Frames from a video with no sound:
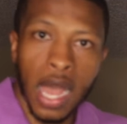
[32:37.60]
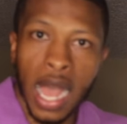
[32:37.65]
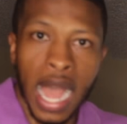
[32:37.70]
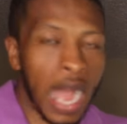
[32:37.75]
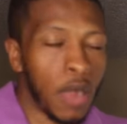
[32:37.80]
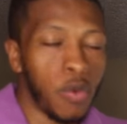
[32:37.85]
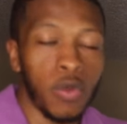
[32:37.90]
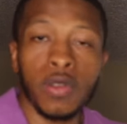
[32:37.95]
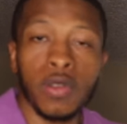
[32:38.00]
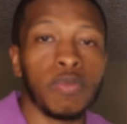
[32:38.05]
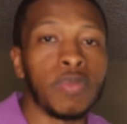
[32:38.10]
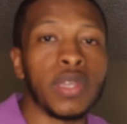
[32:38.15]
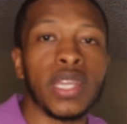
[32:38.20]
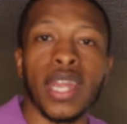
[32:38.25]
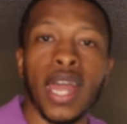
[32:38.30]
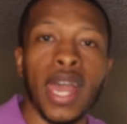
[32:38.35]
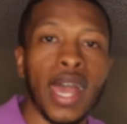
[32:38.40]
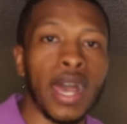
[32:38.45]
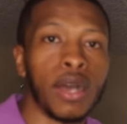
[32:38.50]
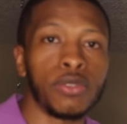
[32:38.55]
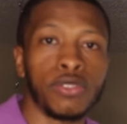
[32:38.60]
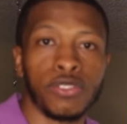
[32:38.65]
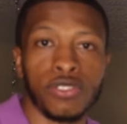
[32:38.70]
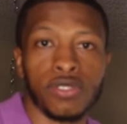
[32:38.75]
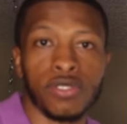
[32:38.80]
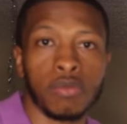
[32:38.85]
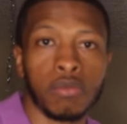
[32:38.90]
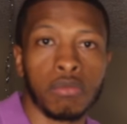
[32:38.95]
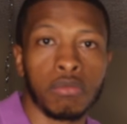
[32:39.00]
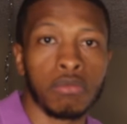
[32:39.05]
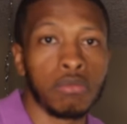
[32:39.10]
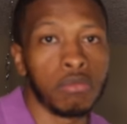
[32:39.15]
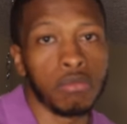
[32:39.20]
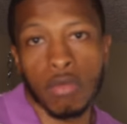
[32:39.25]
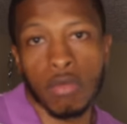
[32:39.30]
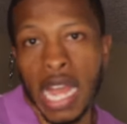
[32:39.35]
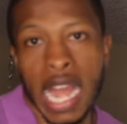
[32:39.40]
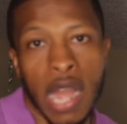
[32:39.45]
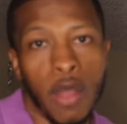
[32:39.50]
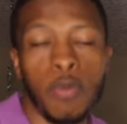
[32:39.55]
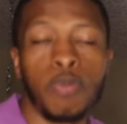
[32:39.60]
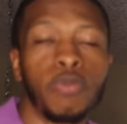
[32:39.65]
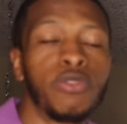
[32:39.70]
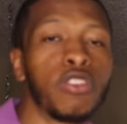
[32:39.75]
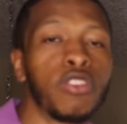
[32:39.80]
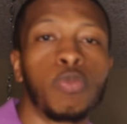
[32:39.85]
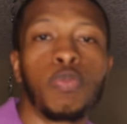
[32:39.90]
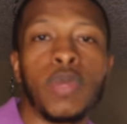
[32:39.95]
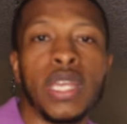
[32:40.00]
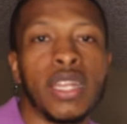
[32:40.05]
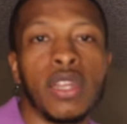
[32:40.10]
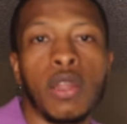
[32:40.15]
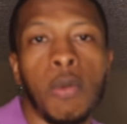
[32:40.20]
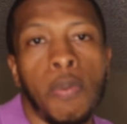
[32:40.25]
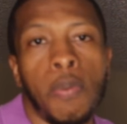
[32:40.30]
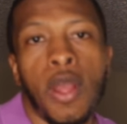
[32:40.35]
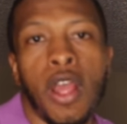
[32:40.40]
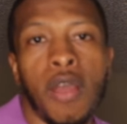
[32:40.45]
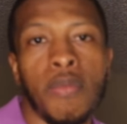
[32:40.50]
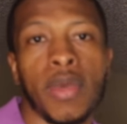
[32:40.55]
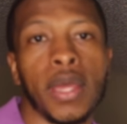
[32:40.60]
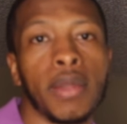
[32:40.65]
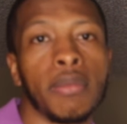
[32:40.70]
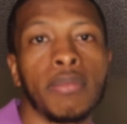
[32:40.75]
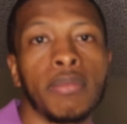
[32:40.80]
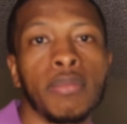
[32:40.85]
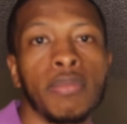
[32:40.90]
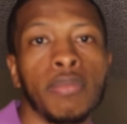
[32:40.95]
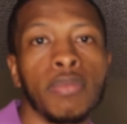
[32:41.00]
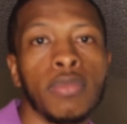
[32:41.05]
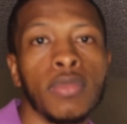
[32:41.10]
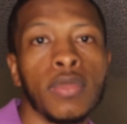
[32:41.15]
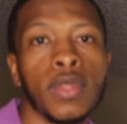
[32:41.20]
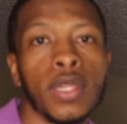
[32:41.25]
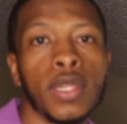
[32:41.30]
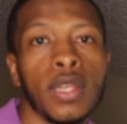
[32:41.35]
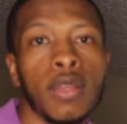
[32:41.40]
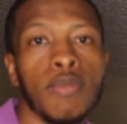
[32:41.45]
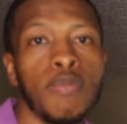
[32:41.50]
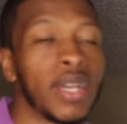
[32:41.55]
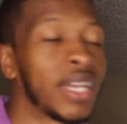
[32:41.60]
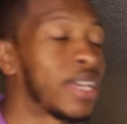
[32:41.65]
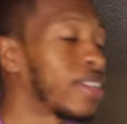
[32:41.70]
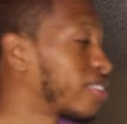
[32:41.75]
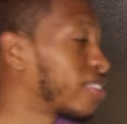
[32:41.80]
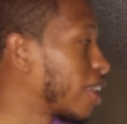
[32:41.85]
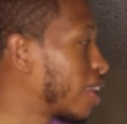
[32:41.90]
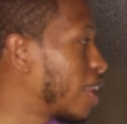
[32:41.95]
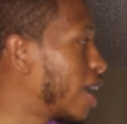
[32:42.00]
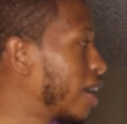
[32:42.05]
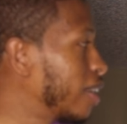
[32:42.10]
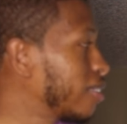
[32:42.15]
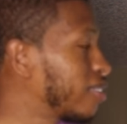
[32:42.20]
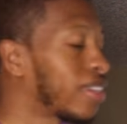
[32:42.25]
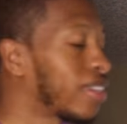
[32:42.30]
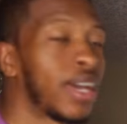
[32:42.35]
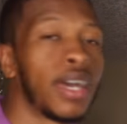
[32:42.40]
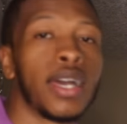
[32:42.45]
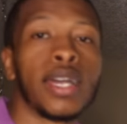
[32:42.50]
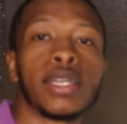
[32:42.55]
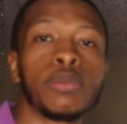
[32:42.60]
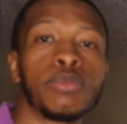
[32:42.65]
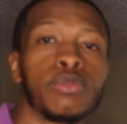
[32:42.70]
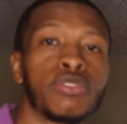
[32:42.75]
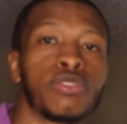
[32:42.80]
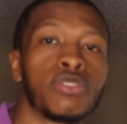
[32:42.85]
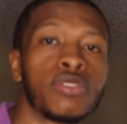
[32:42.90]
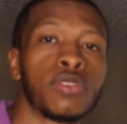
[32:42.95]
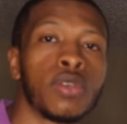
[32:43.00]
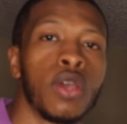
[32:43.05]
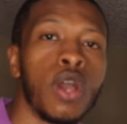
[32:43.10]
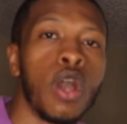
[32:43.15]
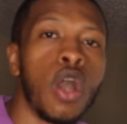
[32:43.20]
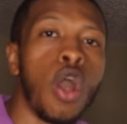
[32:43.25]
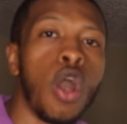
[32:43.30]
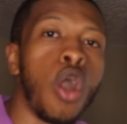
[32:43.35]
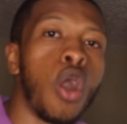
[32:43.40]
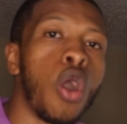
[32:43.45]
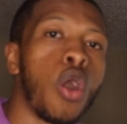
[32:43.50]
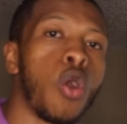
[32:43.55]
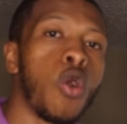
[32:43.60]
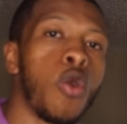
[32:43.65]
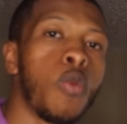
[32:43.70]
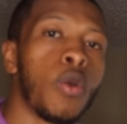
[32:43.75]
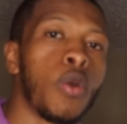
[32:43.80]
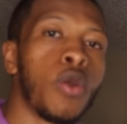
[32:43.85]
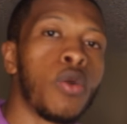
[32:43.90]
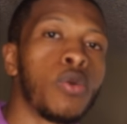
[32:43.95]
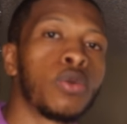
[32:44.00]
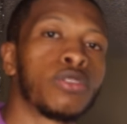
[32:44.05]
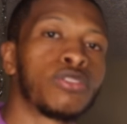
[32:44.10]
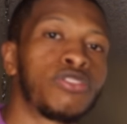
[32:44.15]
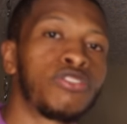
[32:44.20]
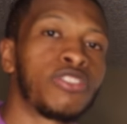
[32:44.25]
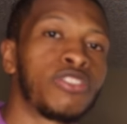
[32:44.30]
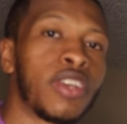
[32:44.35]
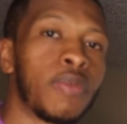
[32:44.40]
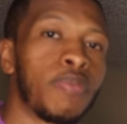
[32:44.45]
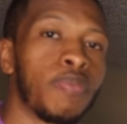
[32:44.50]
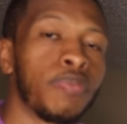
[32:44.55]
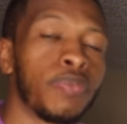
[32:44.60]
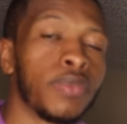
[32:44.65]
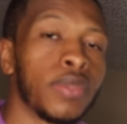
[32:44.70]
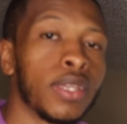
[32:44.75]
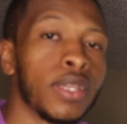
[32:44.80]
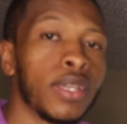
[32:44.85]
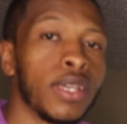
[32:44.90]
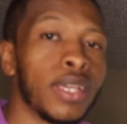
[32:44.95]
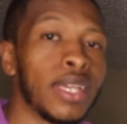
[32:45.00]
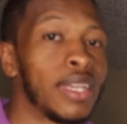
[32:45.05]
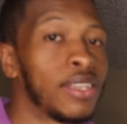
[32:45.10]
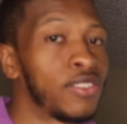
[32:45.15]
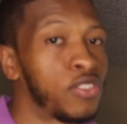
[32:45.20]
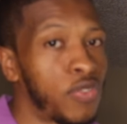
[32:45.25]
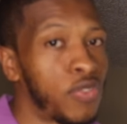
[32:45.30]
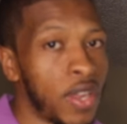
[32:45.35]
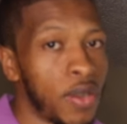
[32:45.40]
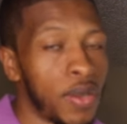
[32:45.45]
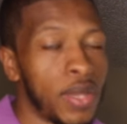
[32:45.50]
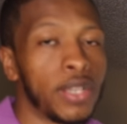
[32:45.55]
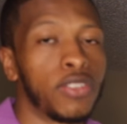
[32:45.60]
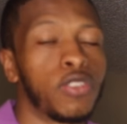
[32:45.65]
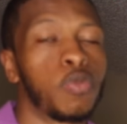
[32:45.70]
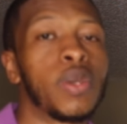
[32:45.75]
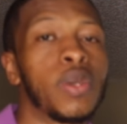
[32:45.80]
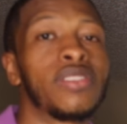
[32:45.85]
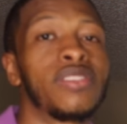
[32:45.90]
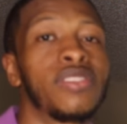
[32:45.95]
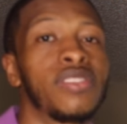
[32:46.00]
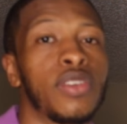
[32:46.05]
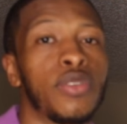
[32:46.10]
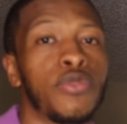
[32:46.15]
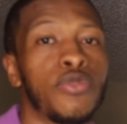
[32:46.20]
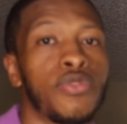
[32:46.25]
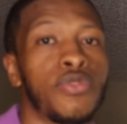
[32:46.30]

I wouldn't be in a house. I would just be in an apartment. Because a lot of times, home ownership is very expensive.